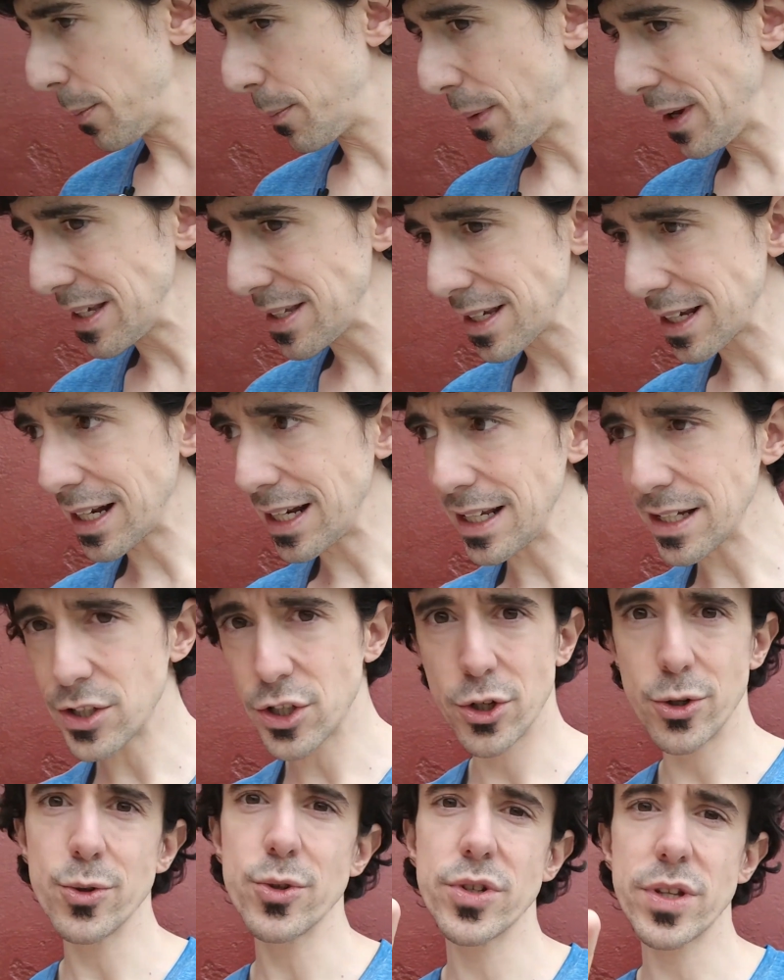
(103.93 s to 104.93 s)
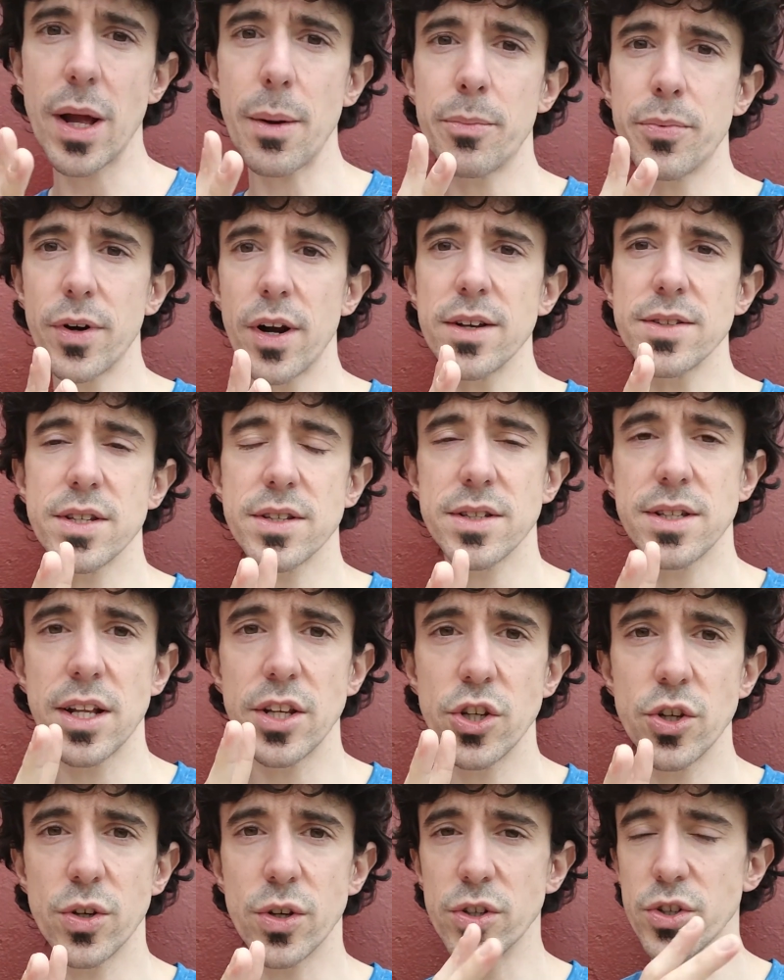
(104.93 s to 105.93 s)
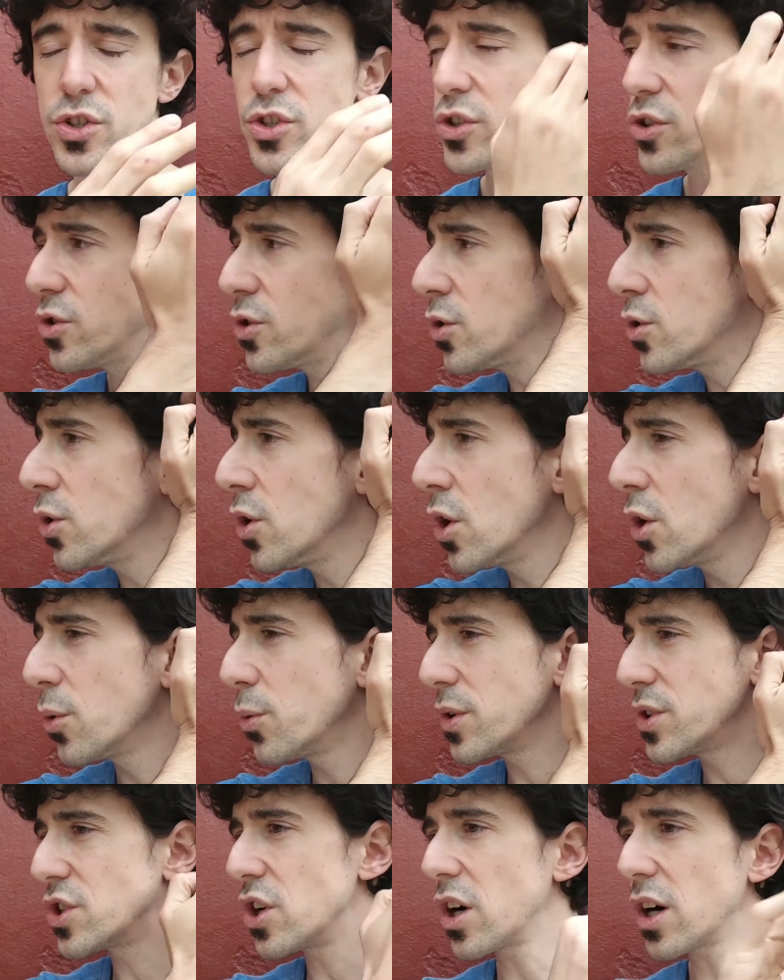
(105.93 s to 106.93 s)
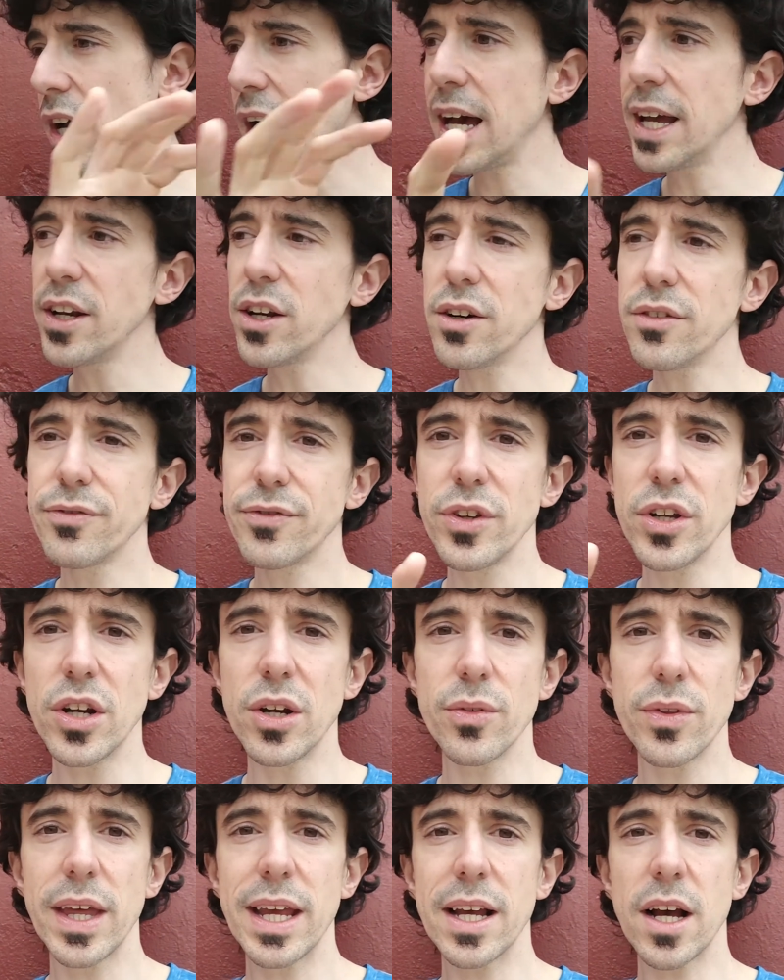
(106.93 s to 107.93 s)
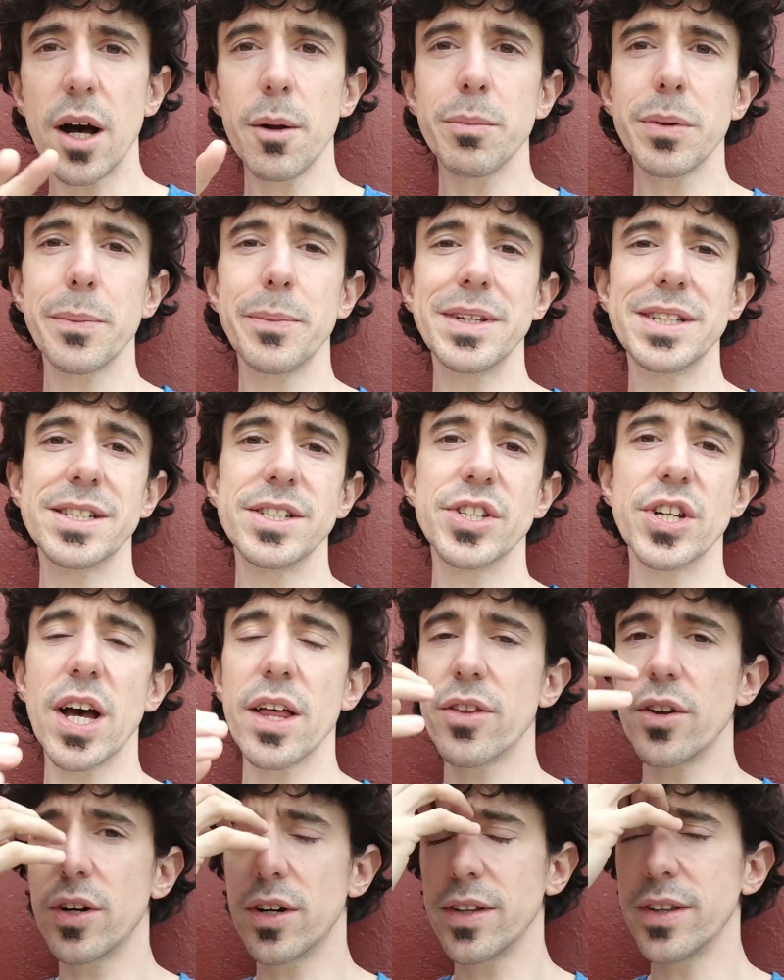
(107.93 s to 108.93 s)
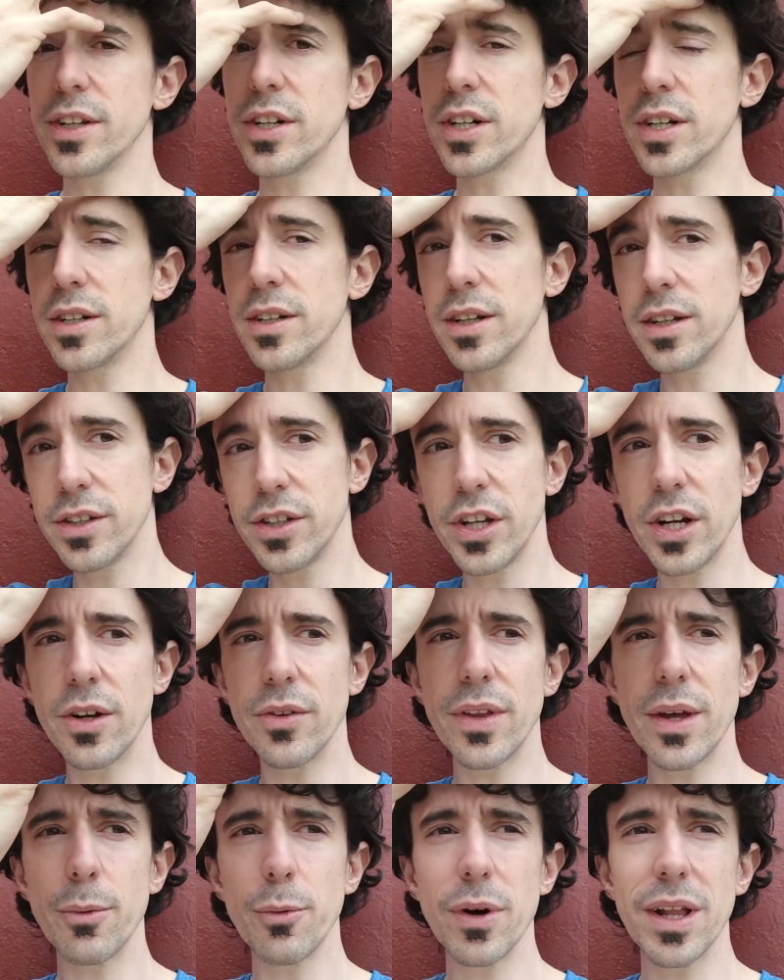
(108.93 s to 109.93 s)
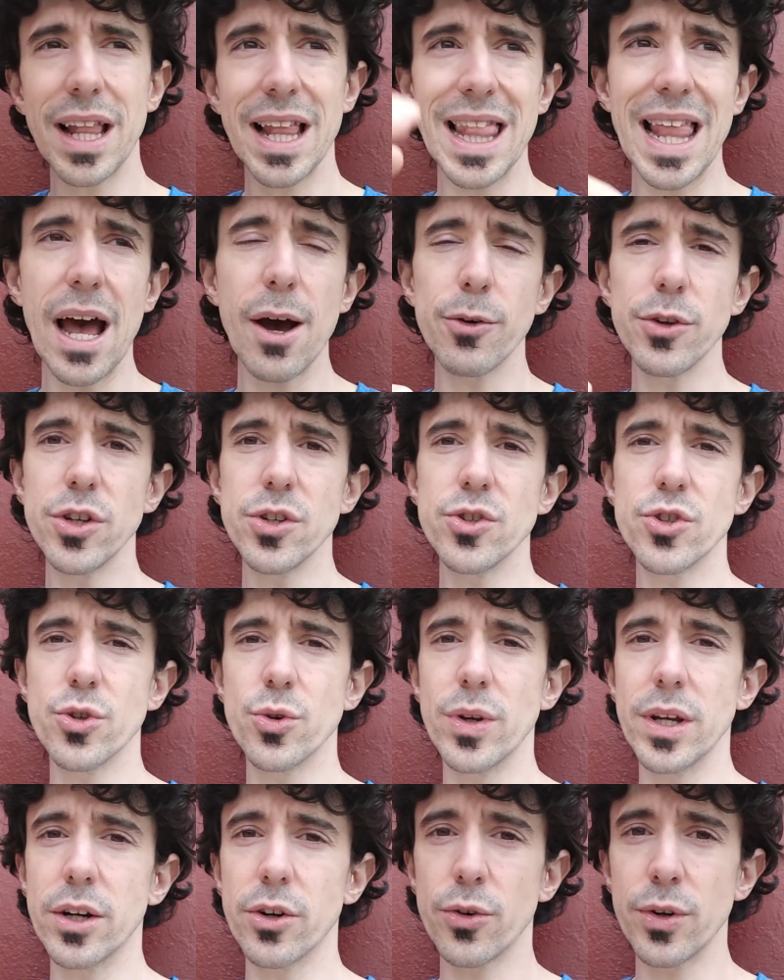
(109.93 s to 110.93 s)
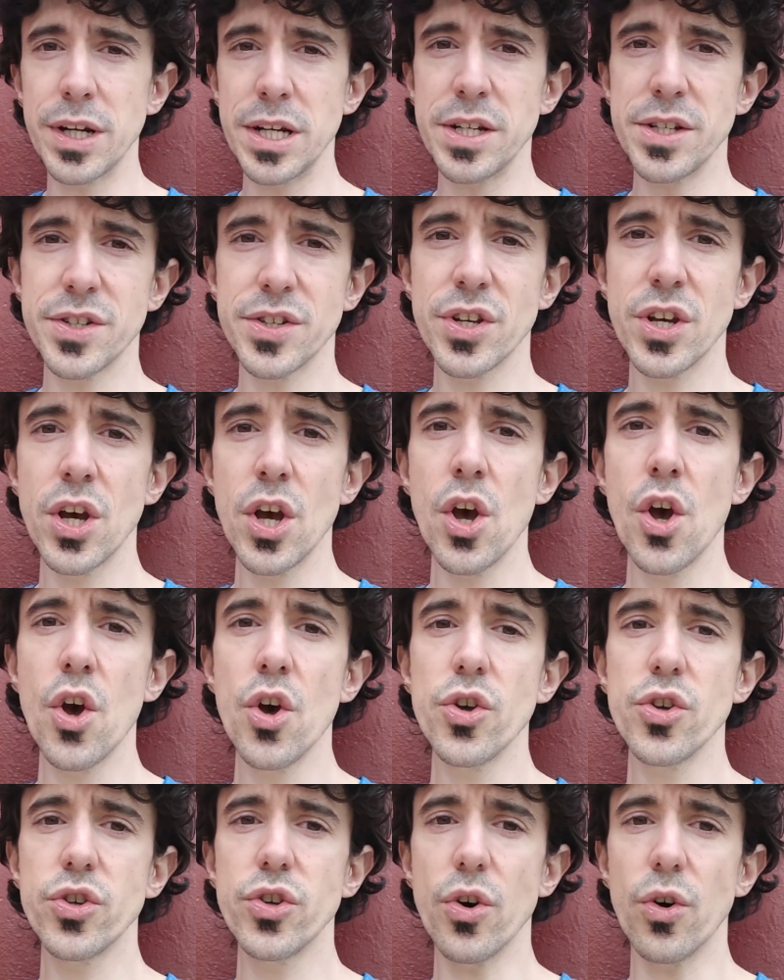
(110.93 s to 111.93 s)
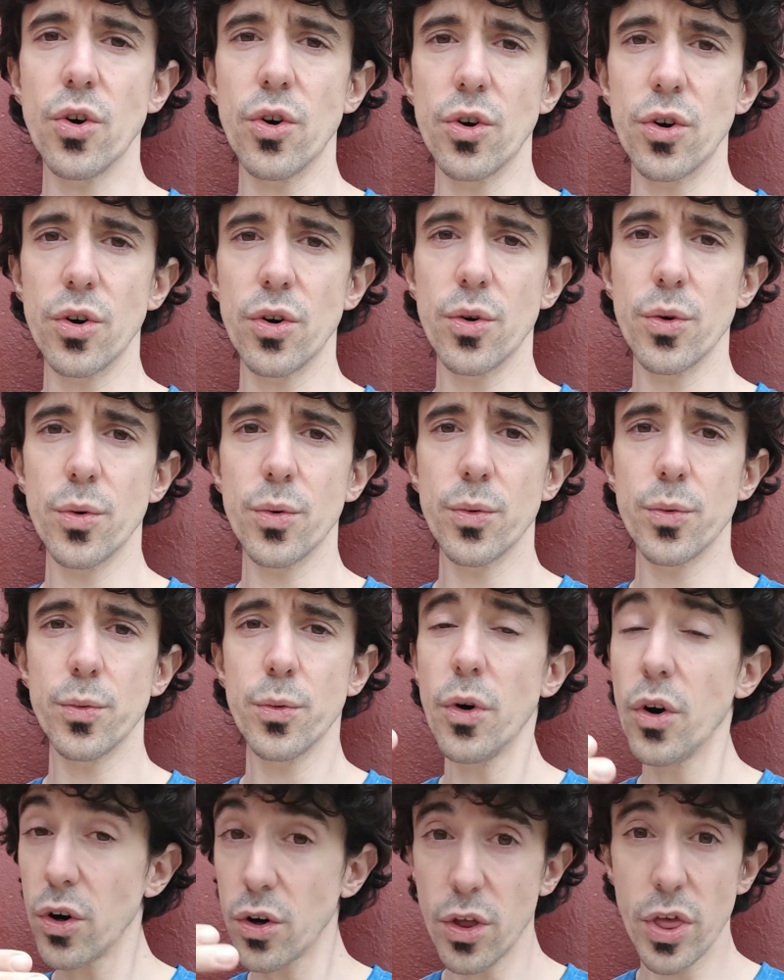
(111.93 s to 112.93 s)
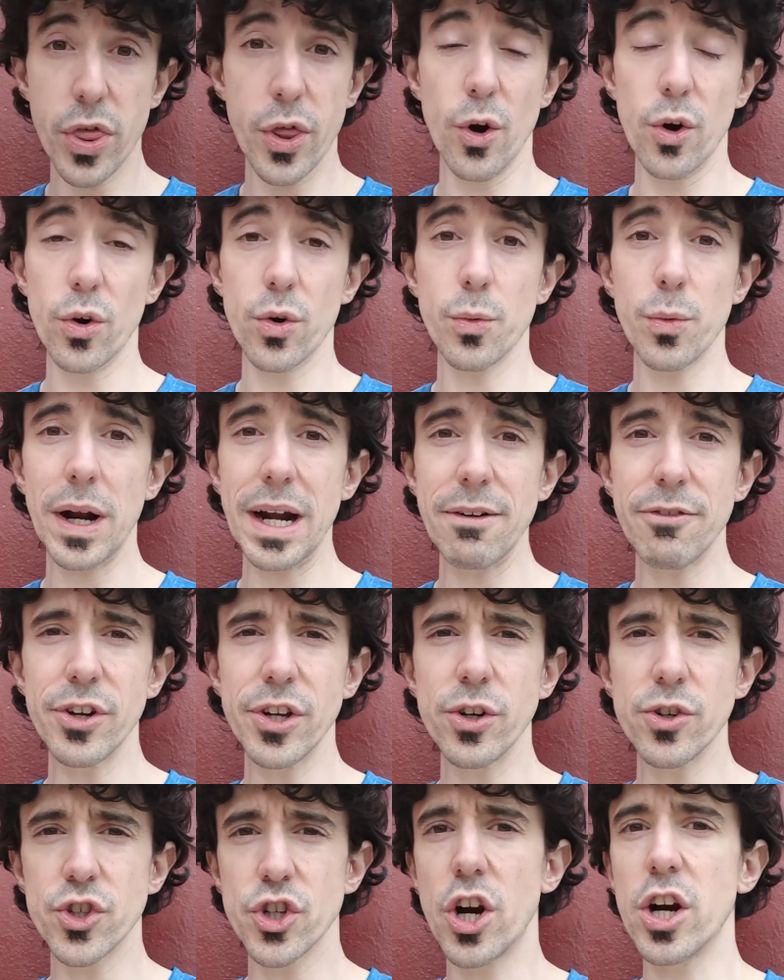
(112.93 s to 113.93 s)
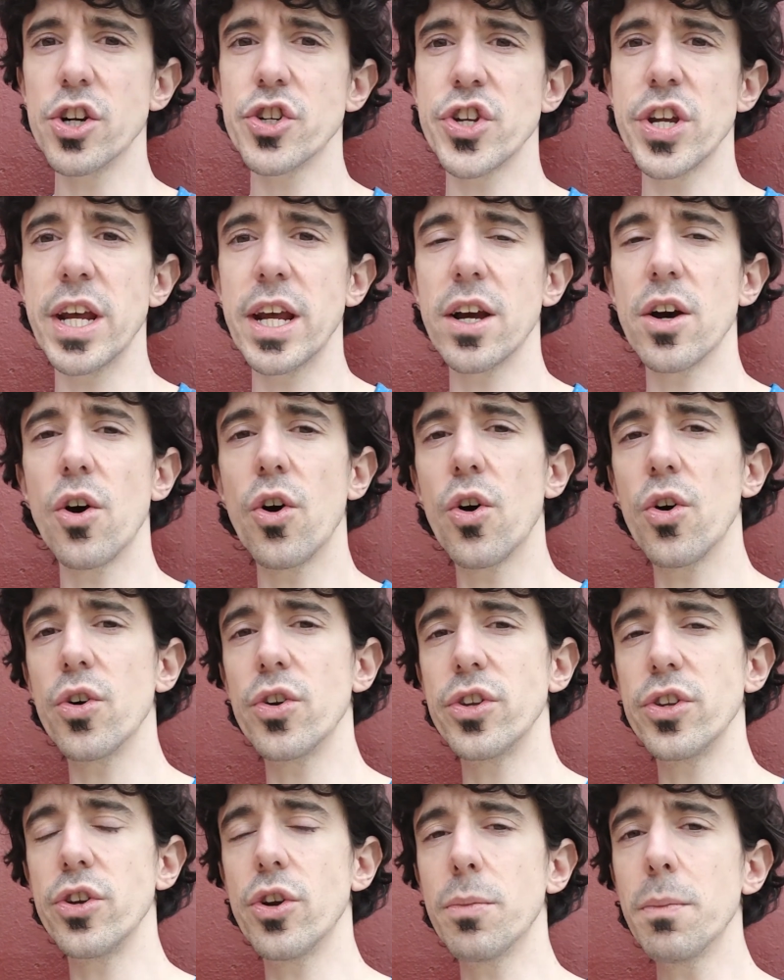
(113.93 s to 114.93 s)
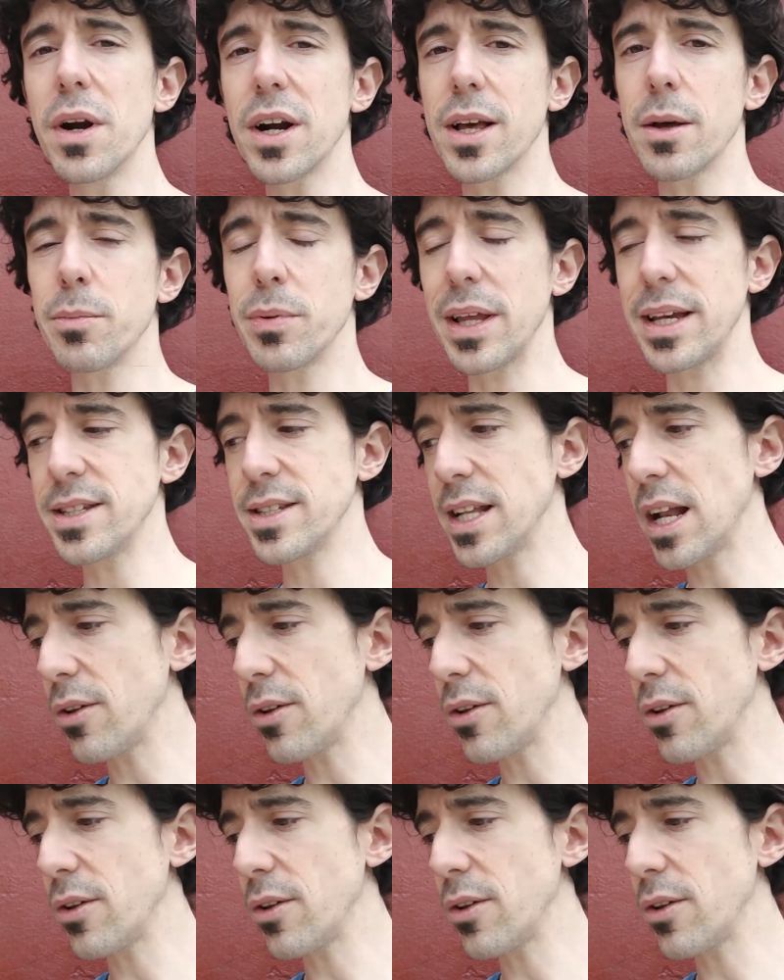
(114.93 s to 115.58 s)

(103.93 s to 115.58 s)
basically a two-step process that you can do, which are kind of, they complement each other, and they're, they will allow you to increase your worth or whatever you're charging on your marketplace.